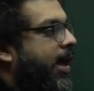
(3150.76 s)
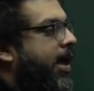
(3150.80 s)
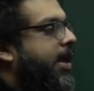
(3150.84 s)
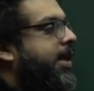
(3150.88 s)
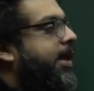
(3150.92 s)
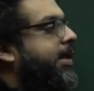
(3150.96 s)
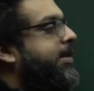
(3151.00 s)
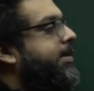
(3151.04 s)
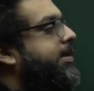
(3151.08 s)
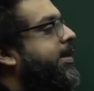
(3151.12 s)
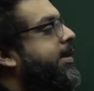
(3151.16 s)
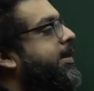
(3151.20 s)

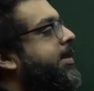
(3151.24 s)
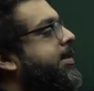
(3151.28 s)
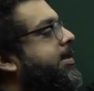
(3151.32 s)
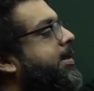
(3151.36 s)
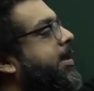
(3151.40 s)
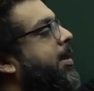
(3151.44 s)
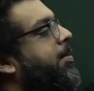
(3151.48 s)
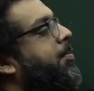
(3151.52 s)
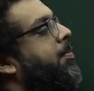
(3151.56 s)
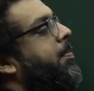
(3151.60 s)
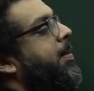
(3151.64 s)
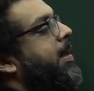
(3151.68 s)
Let's say this
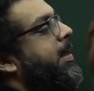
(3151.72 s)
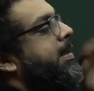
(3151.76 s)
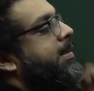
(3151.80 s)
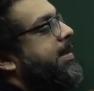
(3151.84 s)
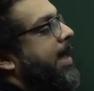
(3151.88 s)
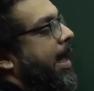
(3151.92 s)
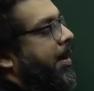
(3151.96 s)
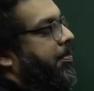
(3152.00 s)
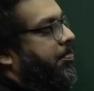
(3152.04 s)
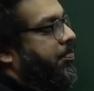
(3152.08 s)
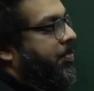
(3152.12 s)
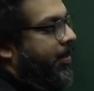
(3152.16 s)
company is
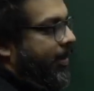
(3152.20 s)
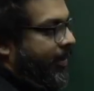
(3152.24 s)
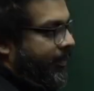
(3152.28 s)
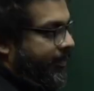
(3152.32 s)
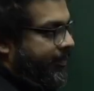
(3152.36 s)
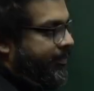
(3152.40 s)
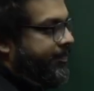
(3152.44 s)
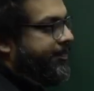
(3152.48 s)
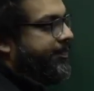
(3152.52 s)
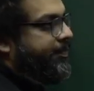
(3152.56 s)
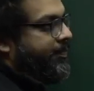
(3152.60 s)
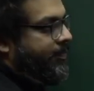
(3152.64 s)
Apple,
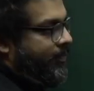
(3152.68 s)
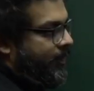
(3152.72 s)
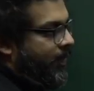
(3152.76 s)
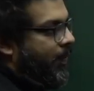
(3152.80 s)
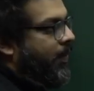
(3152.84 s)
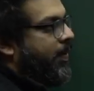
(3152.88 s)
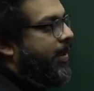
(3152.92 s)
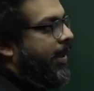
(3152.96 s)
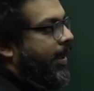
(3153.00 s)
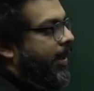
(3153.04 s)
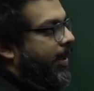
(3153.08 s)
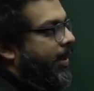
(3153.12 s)

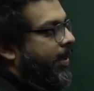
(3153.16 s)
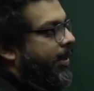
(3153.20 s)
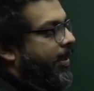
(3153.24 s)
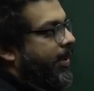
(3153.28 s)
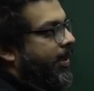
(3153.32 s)
okay?